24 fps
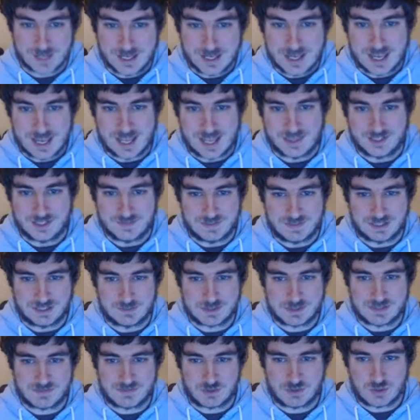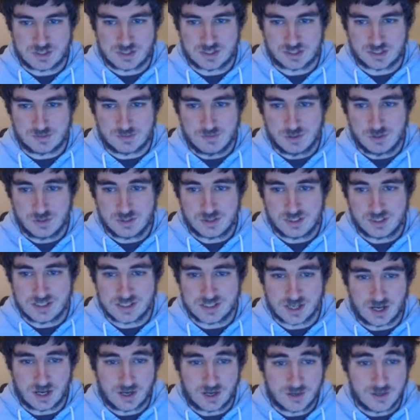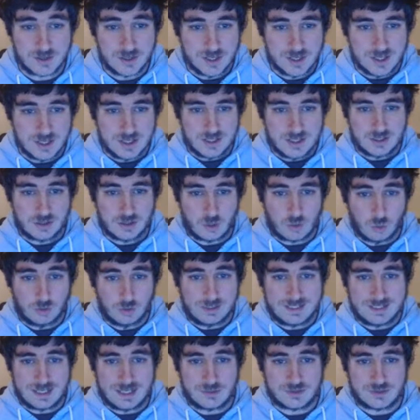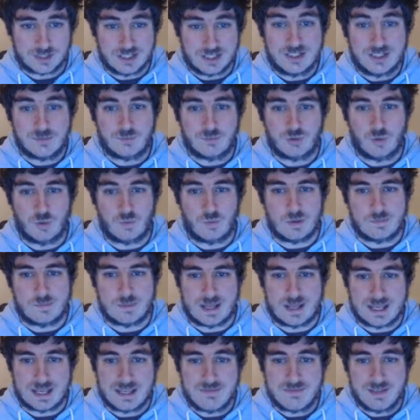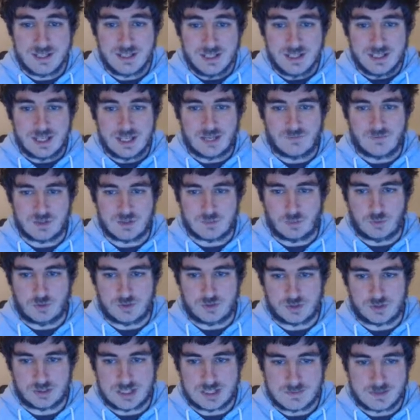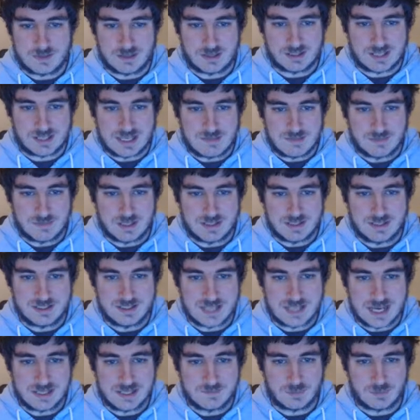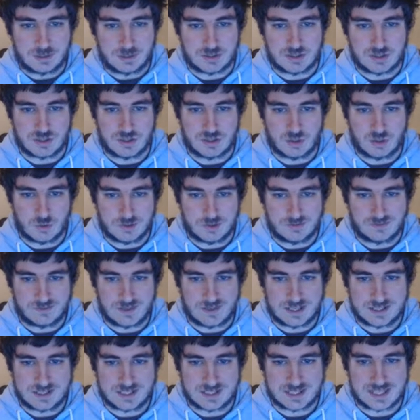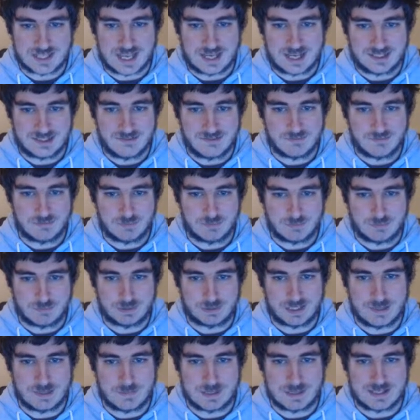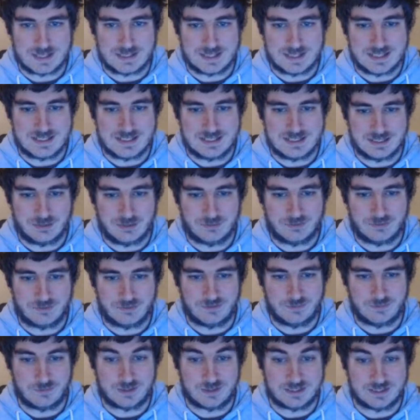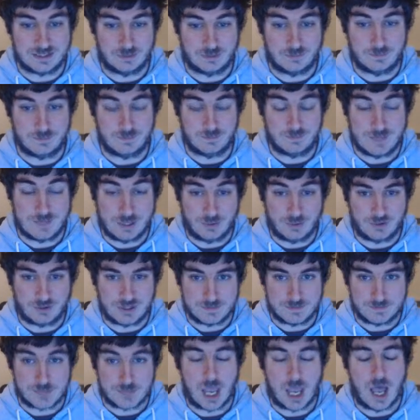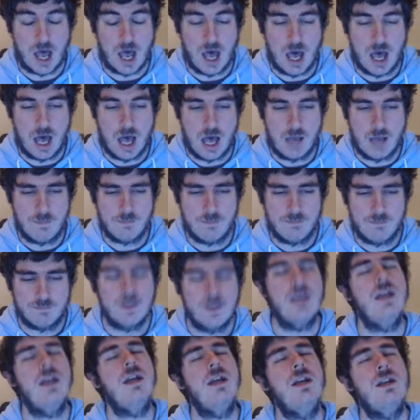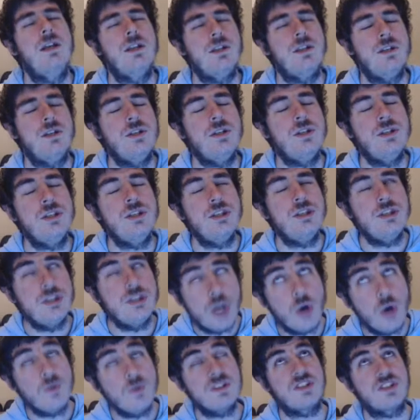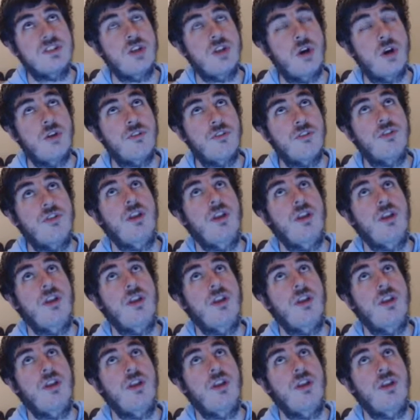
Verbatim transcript: And the developers have addressed the community's ire, calling out inappropriate behaviour and responded to claims that the game is dead by assuring fans that the active player base is still, still healthy. Um, no, it's not.